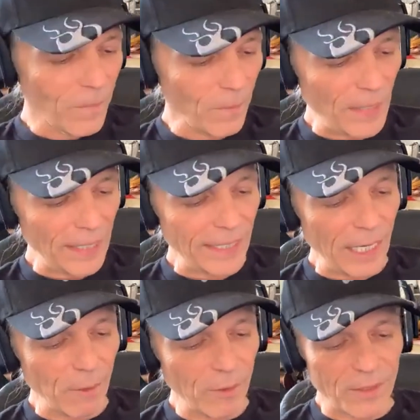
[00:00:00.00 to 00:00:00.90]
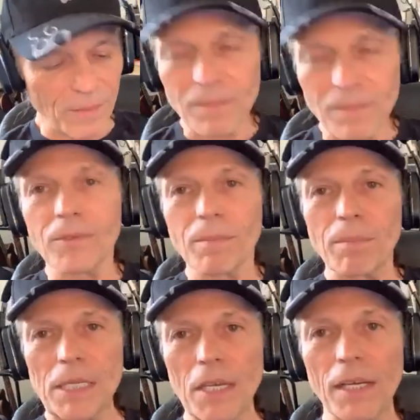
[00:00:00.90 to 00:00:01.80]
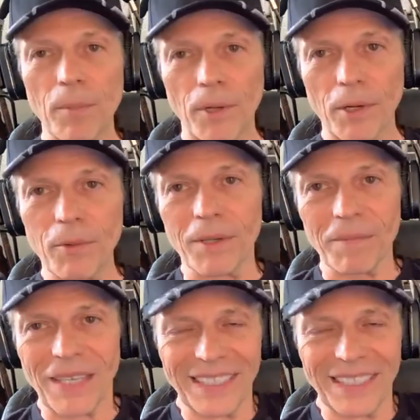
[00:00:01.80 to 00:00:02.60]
the fact that I was beyond broke.